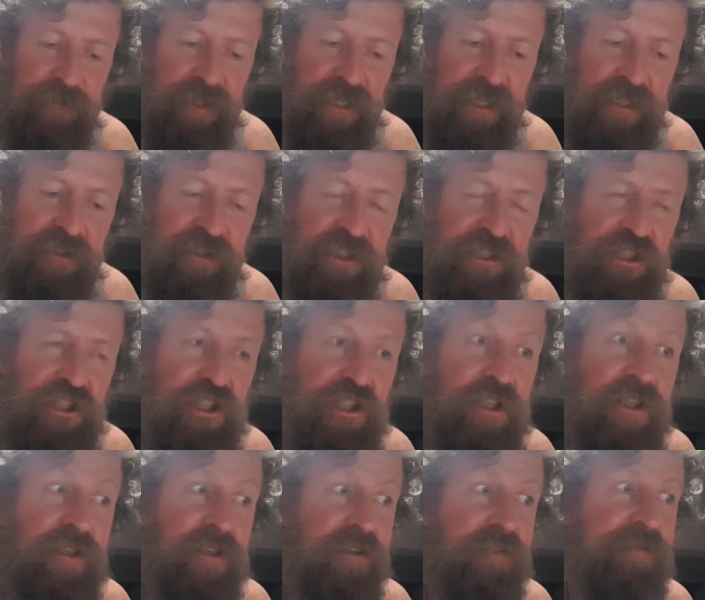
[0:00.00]
And I
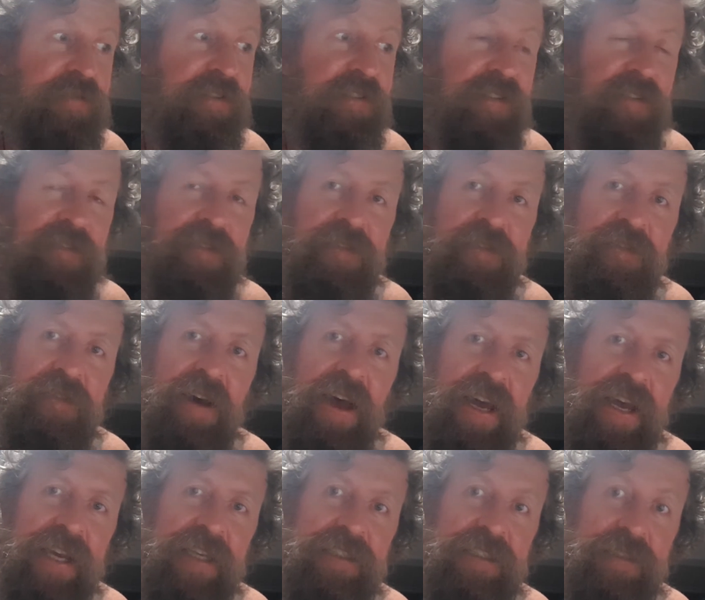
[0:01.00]
knew for a
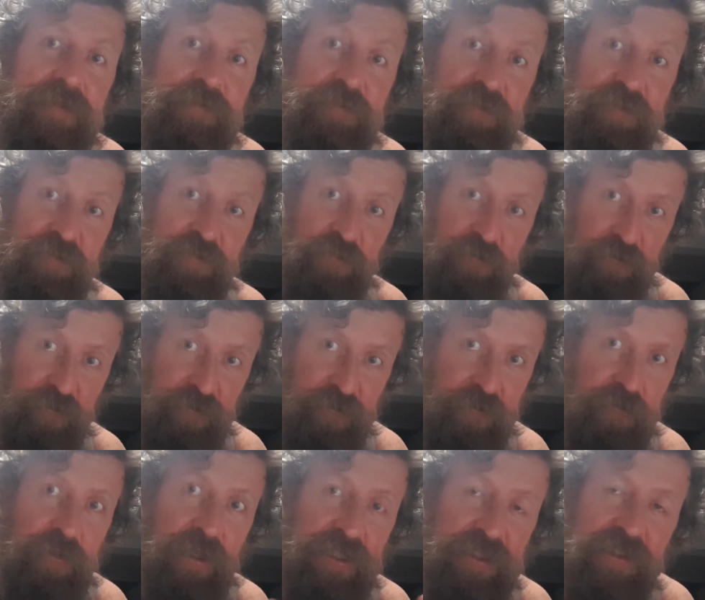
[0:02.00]
fact,
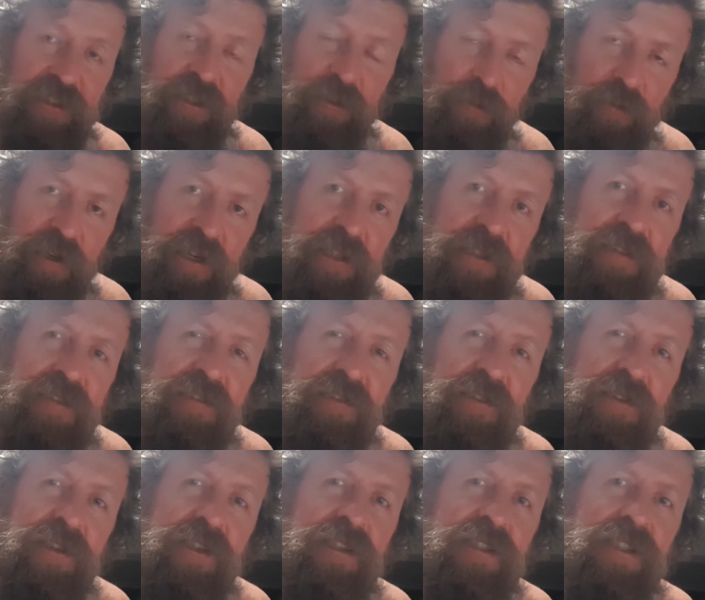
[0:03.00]
once I broke
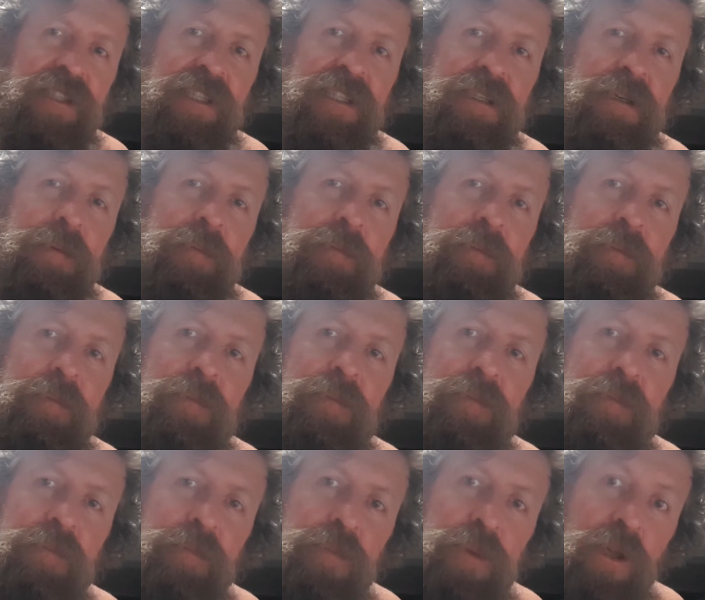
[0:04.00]
through to the
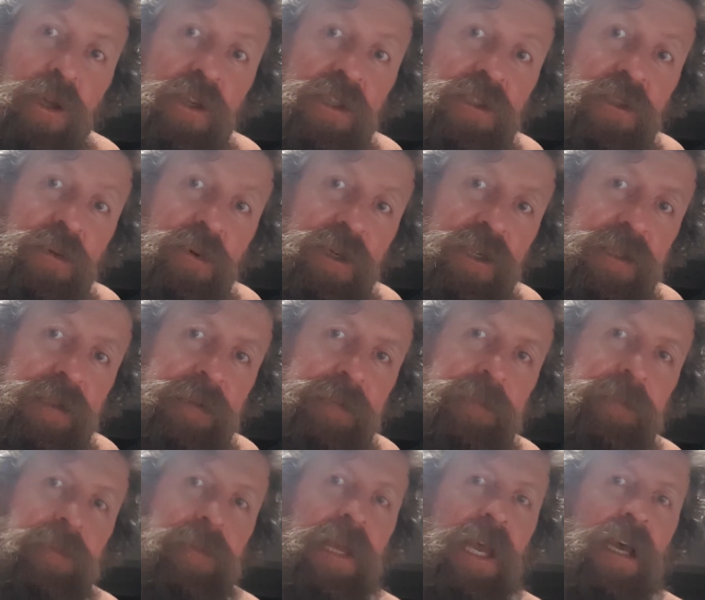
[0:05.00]
blonde one,
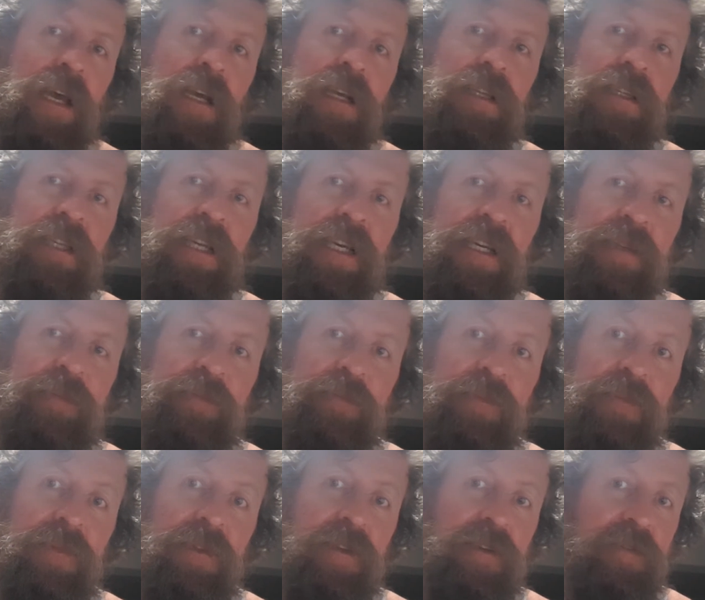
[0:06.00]
that
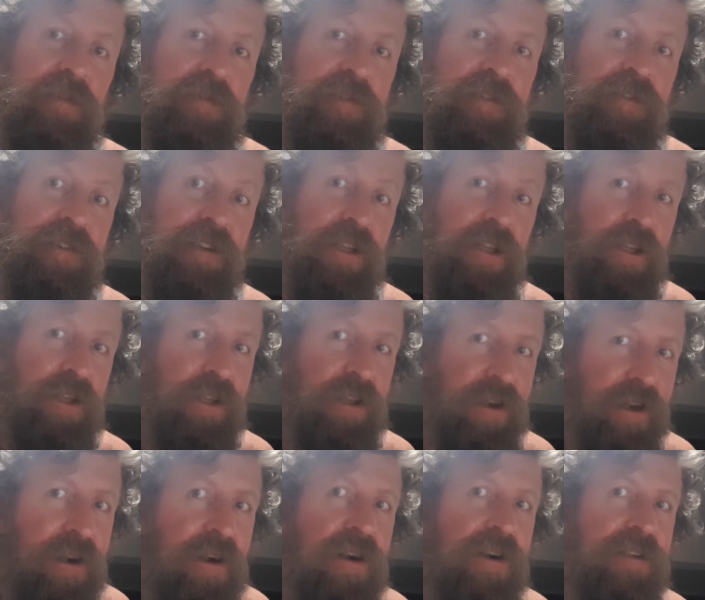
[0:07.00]
for a
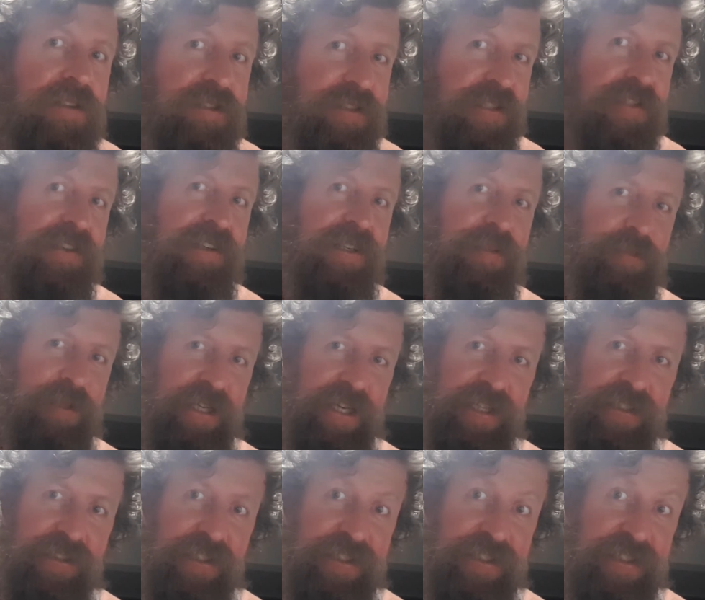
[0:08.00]
long time
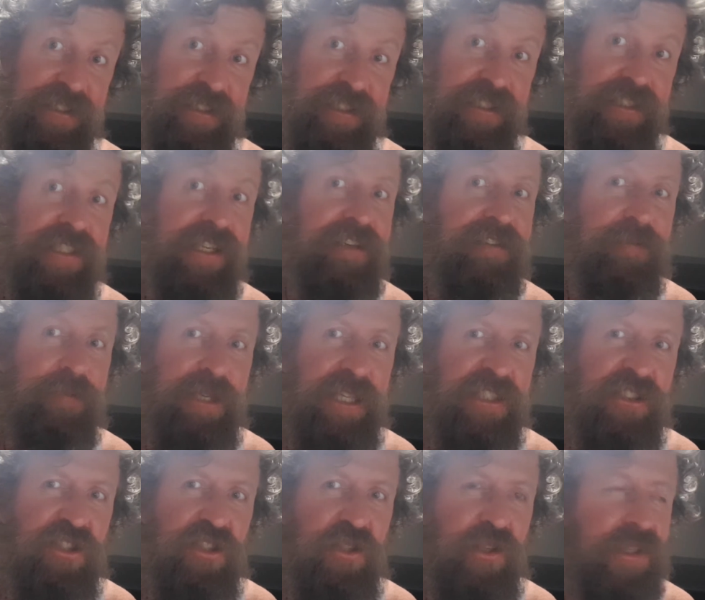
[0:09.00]
now, like this is going
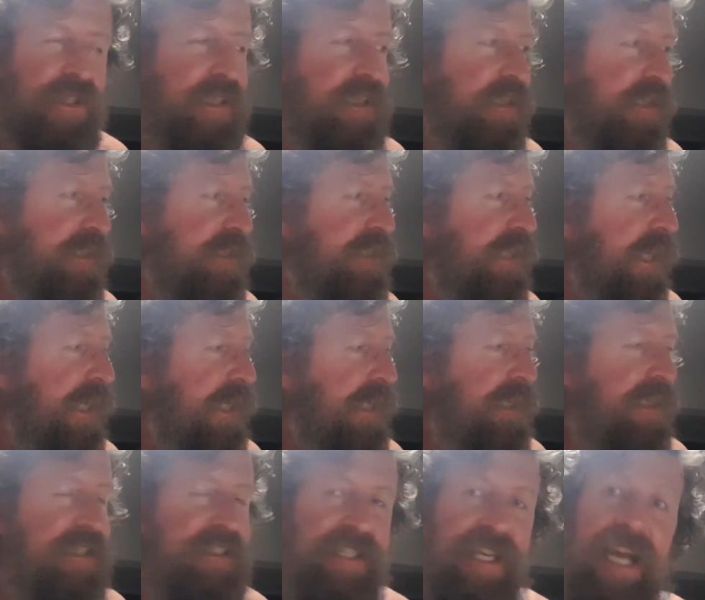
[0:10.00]
back 2 years,
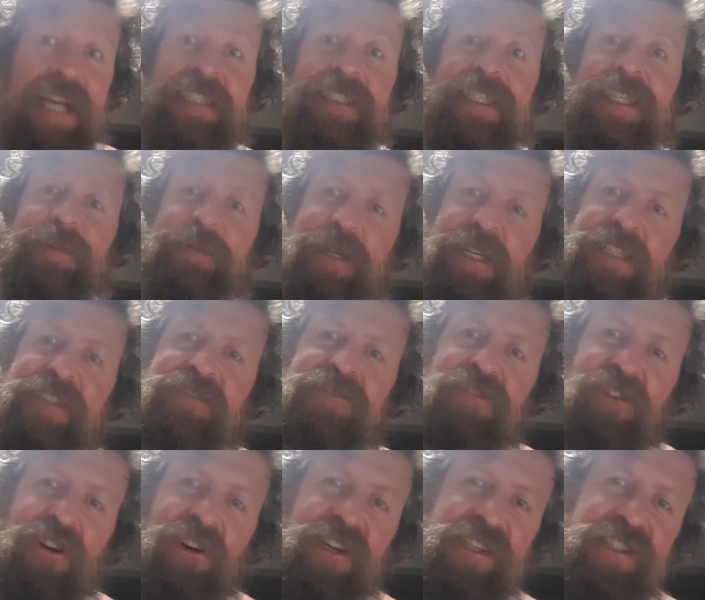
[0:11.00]
it's actually been
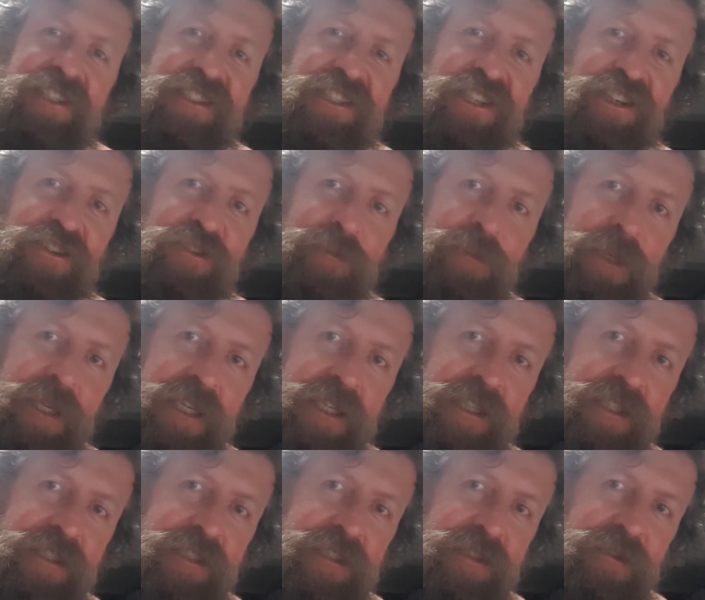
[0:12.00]
trying to tell
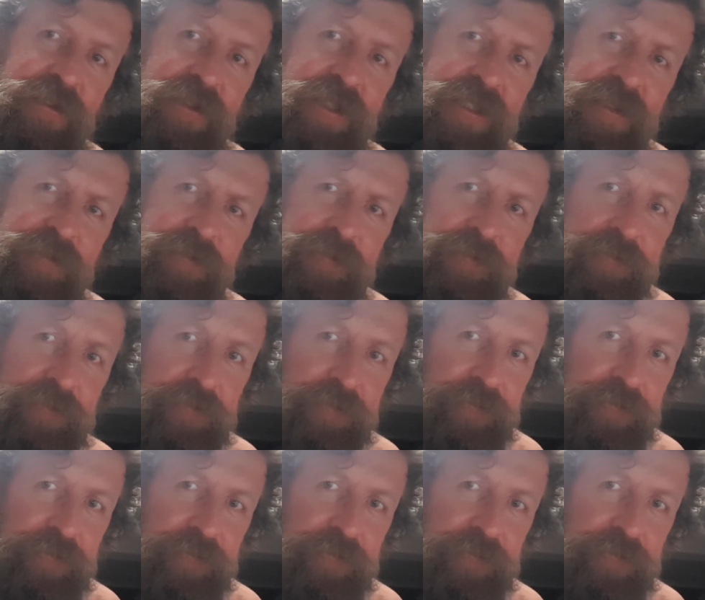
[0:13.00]
me to